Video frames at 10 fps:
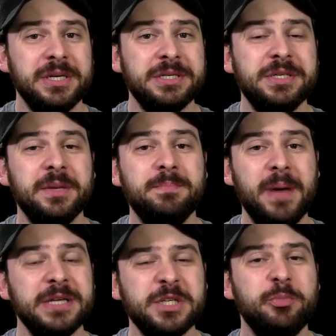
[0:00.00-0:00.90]
It's the
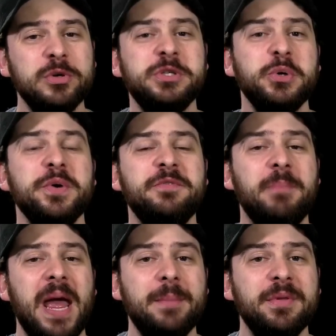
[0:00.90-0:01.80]
best preserved
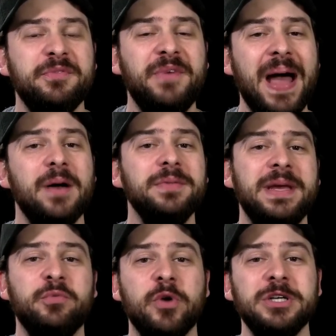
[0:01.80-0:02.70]
mammoth found
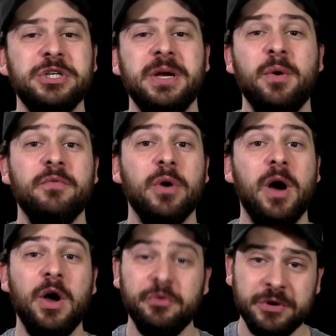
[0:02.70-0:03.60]
in Russia in over a
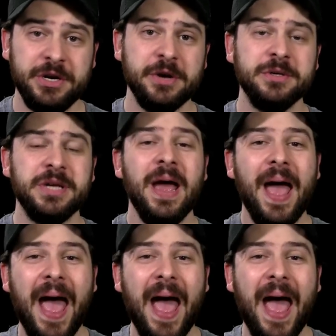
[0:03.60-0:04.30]
hundred years.